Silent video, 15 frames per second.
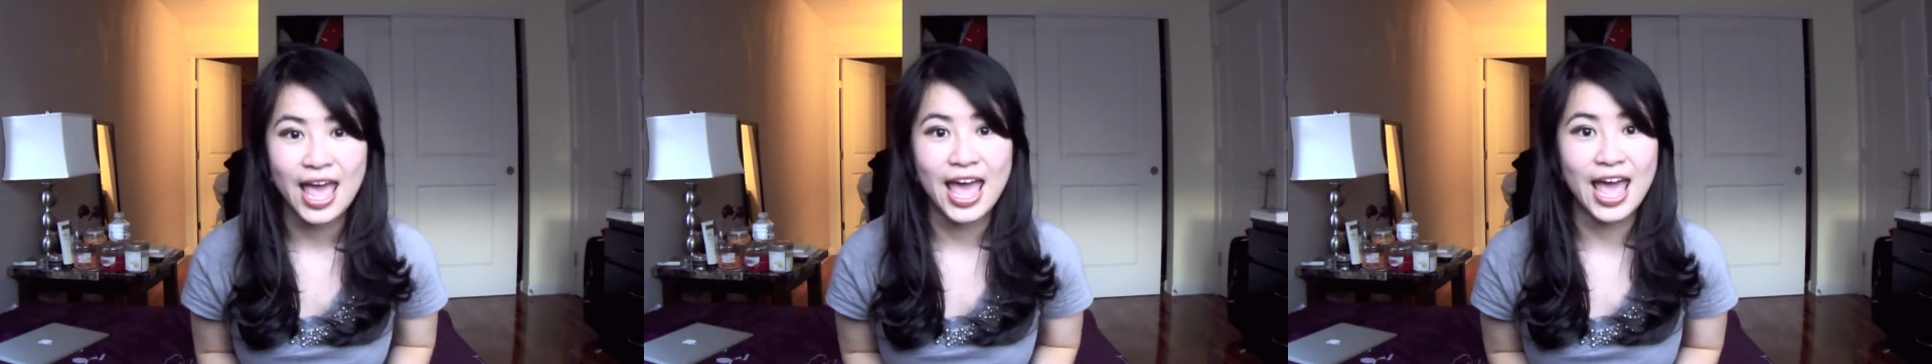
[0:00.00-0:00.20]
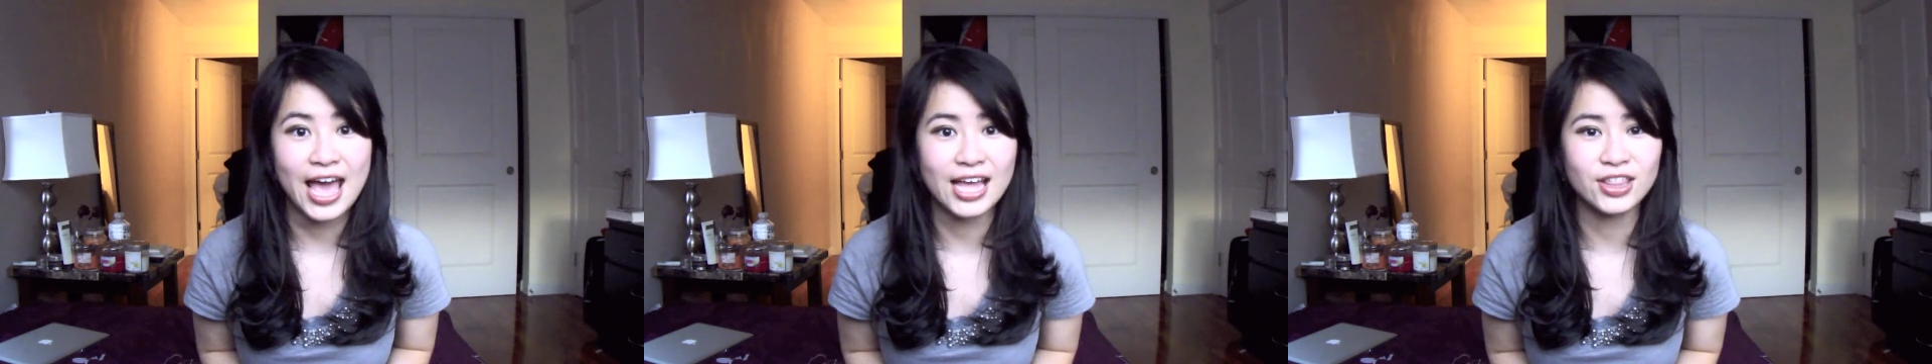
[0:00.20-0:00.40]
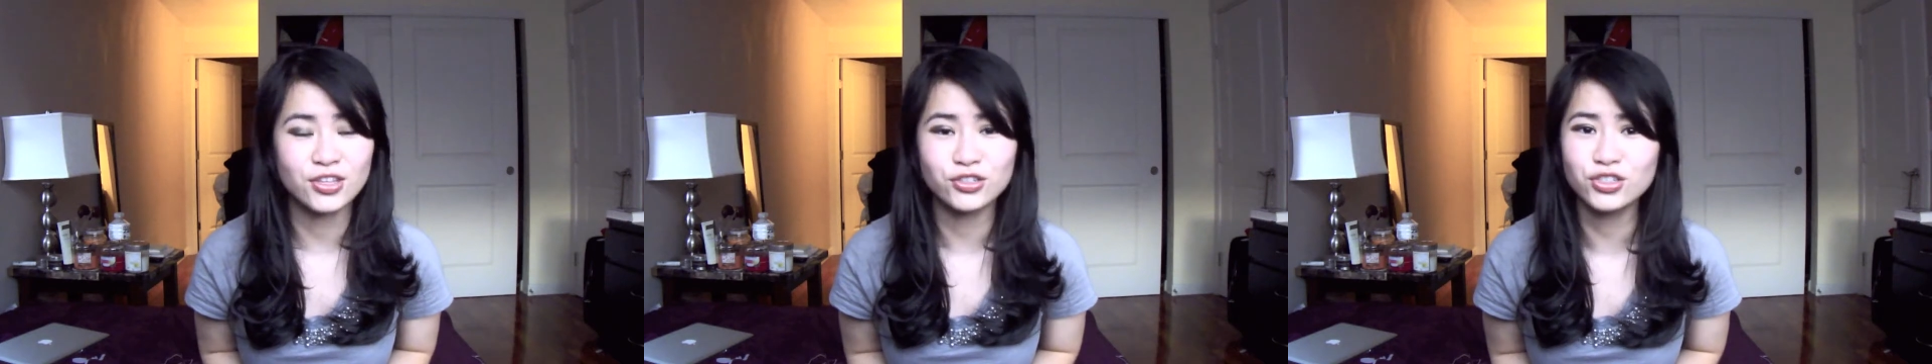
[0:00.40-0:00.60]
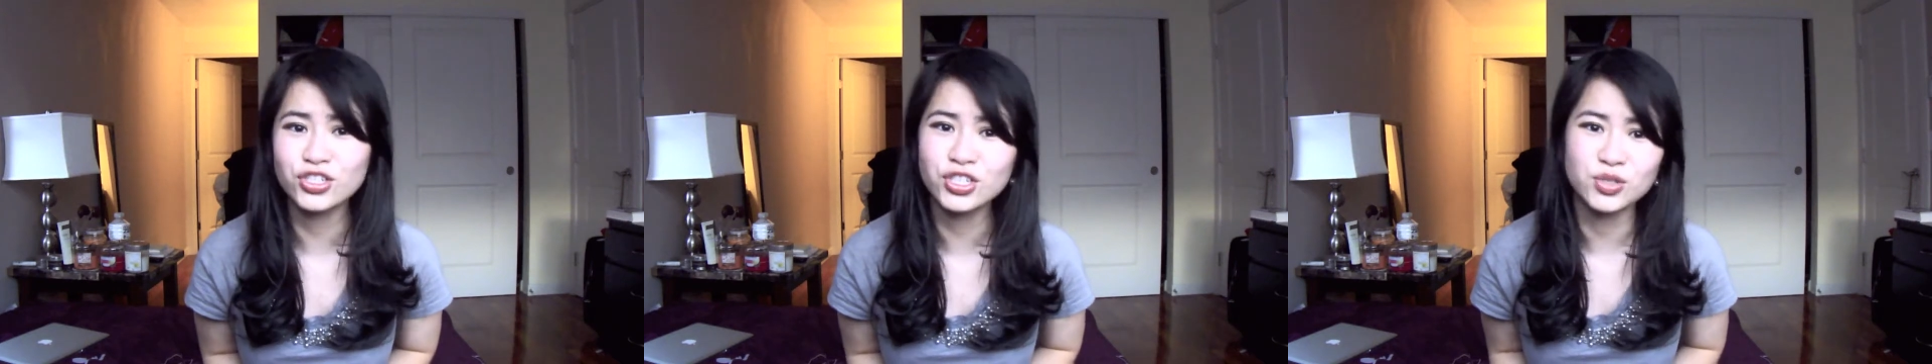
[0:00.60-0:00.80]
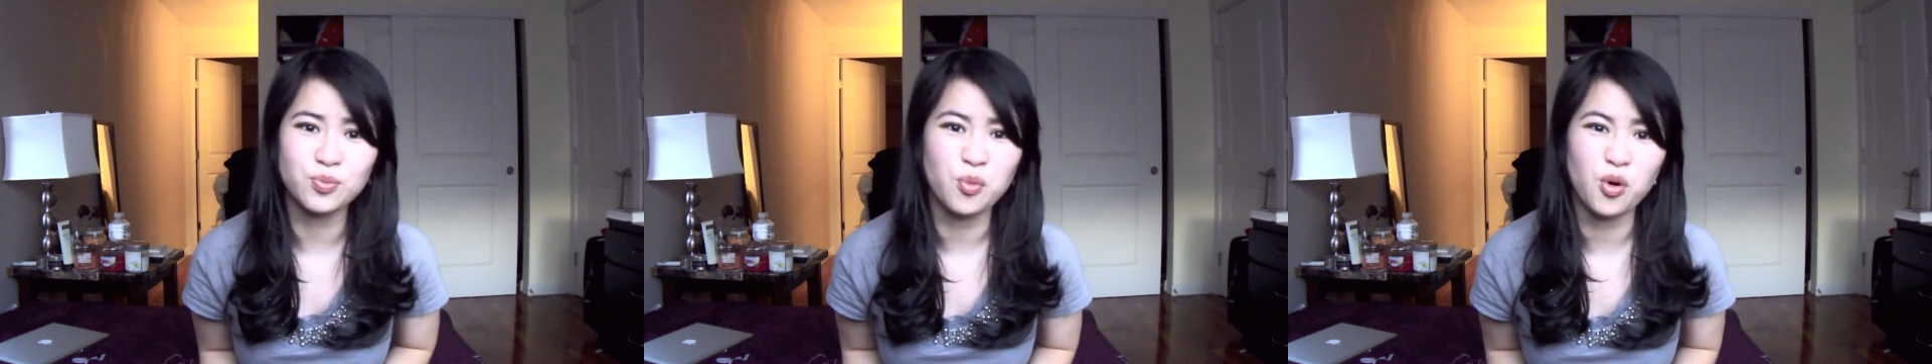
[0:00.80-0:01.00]
And there's
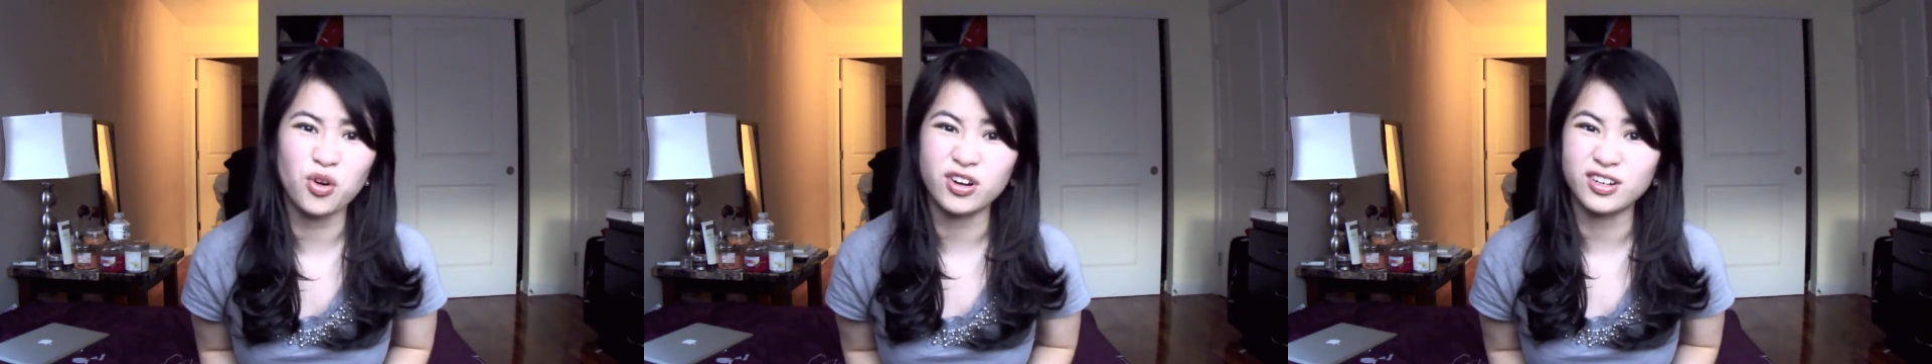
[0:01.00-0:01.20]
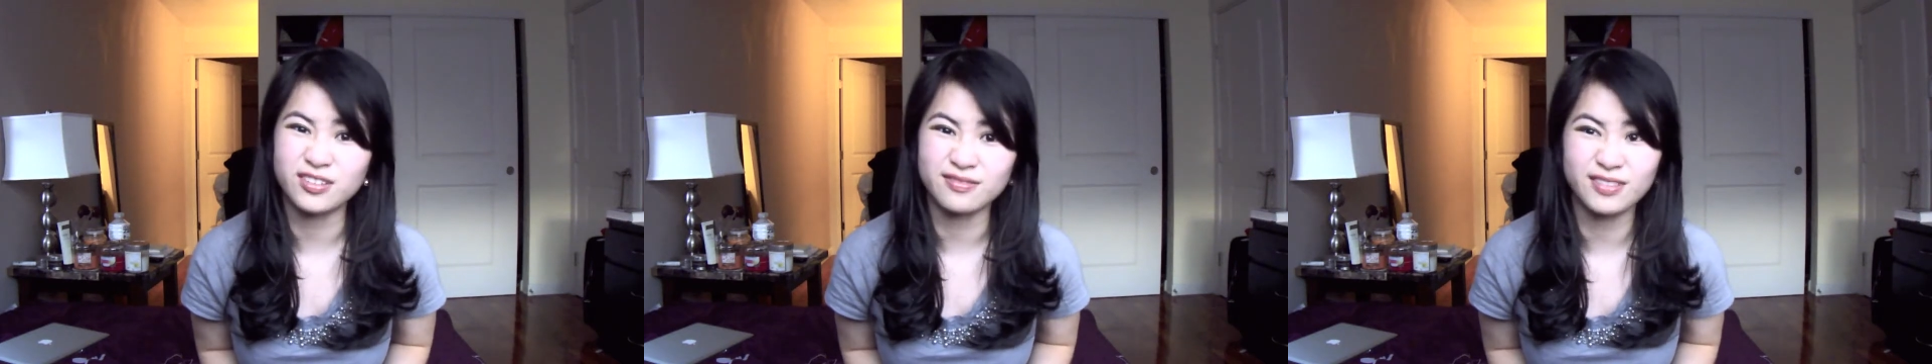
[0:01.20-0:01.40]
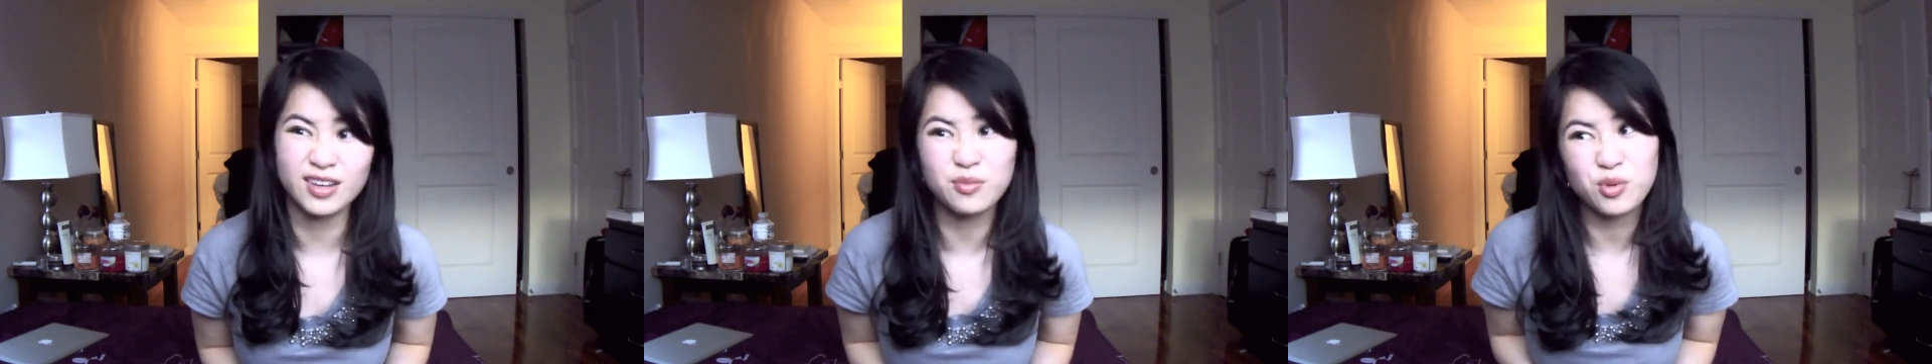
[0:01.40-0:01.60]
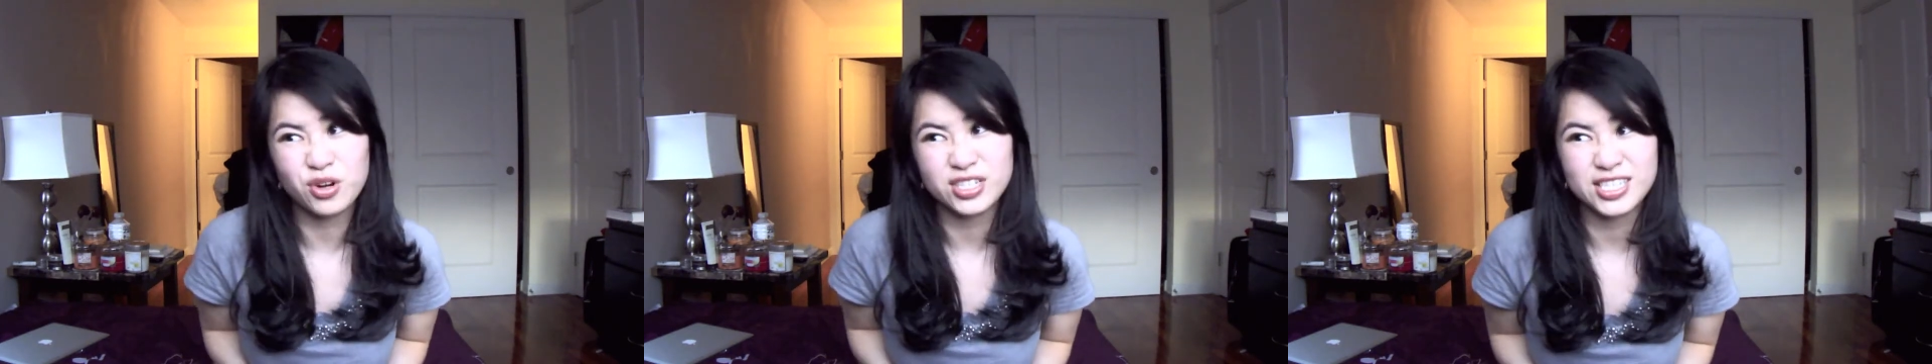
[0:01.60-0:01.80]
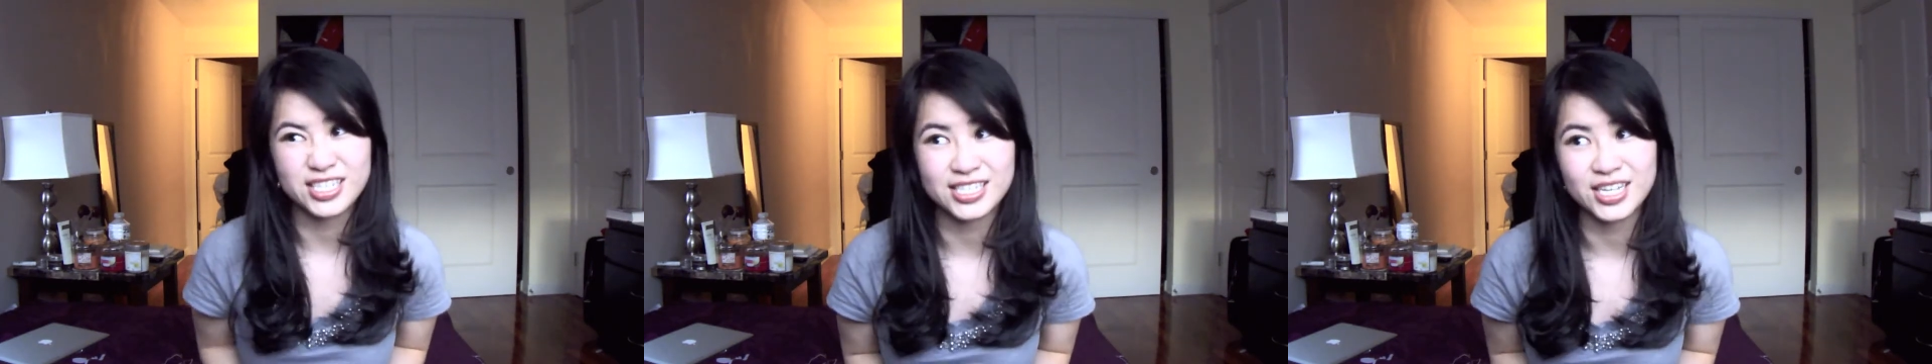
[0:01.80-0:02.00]
just a more
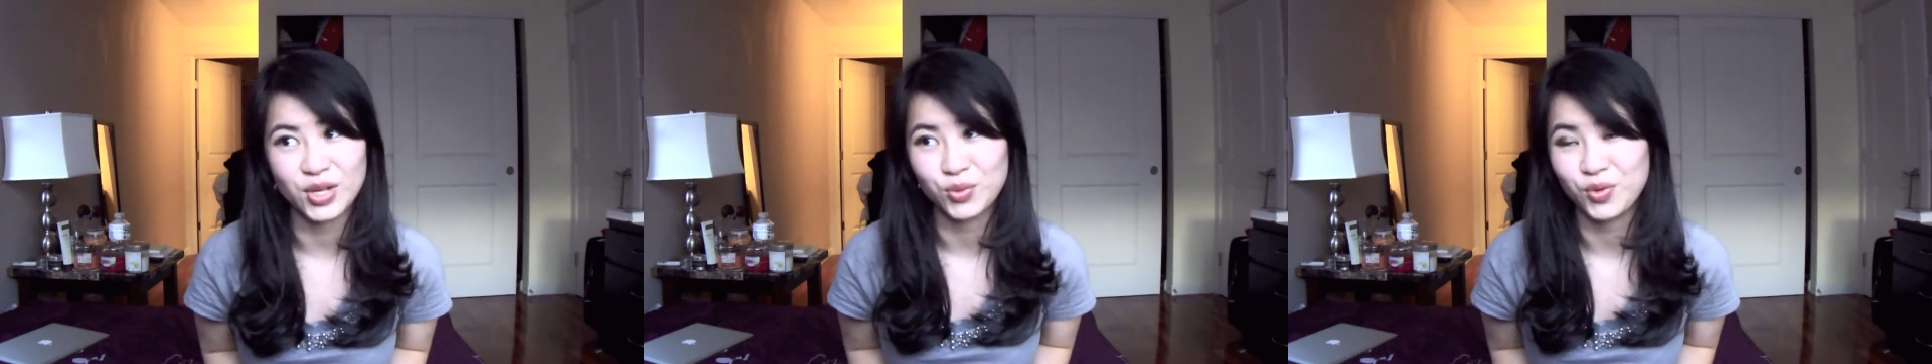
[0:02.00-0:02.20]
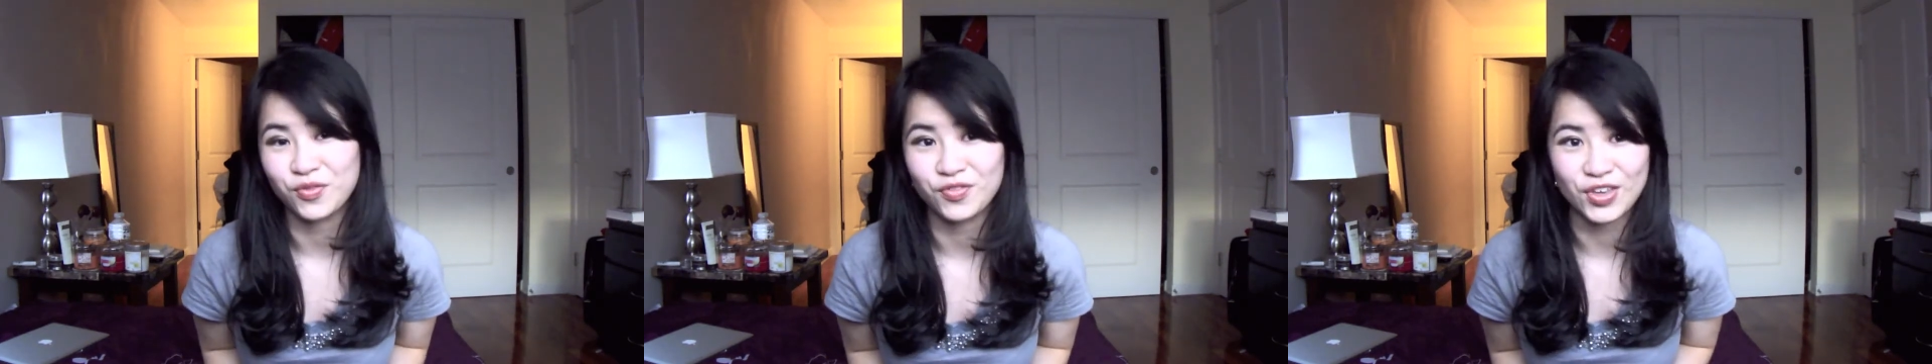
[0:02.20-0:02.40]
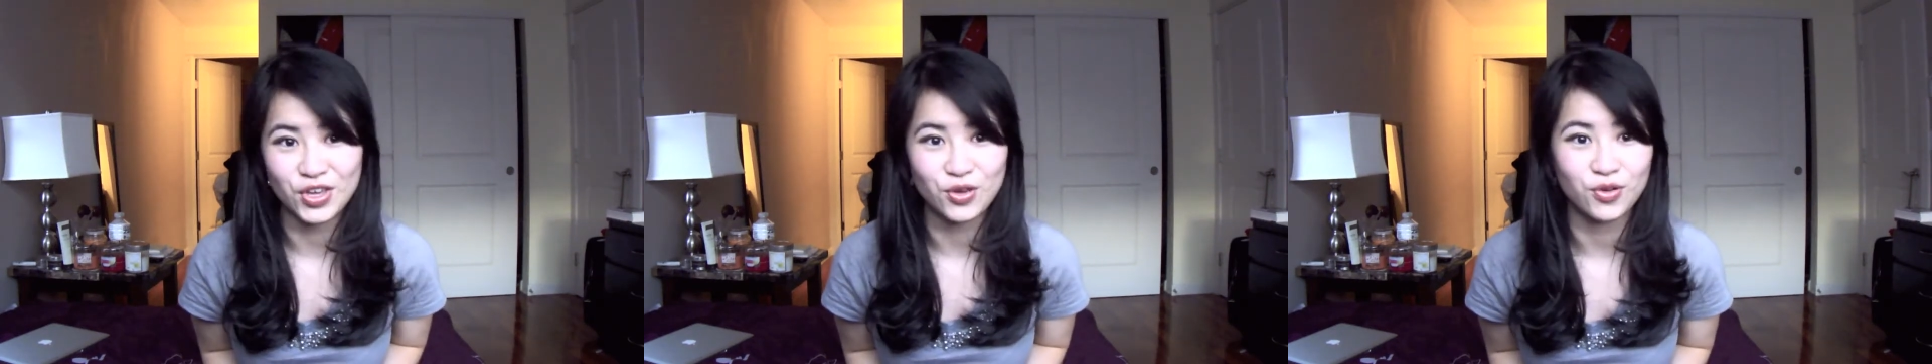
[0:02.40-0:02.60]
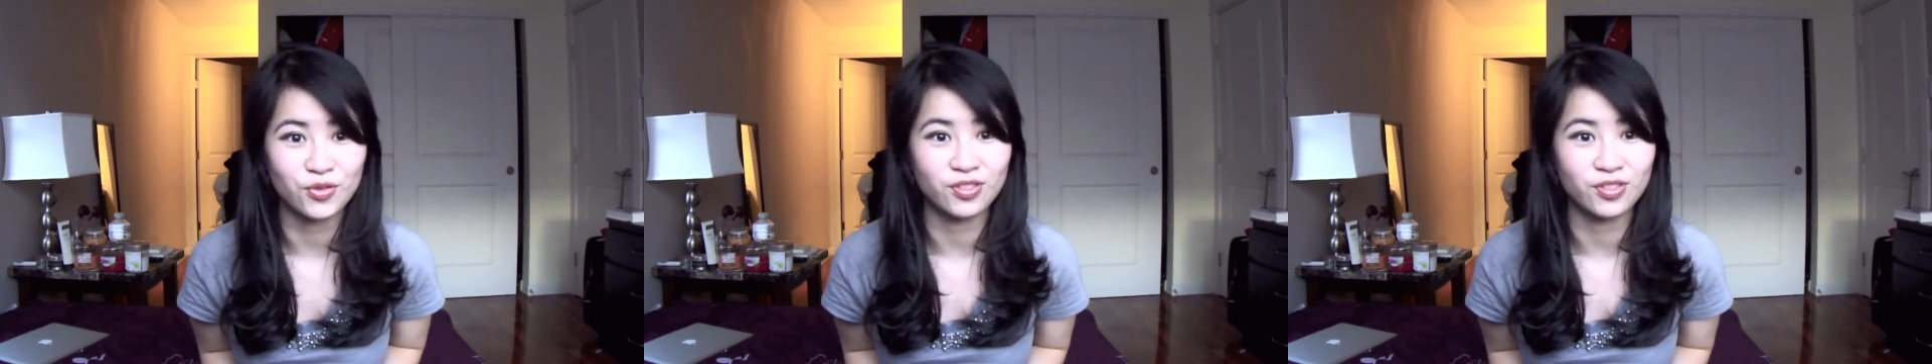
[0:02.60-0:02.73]
detailed review,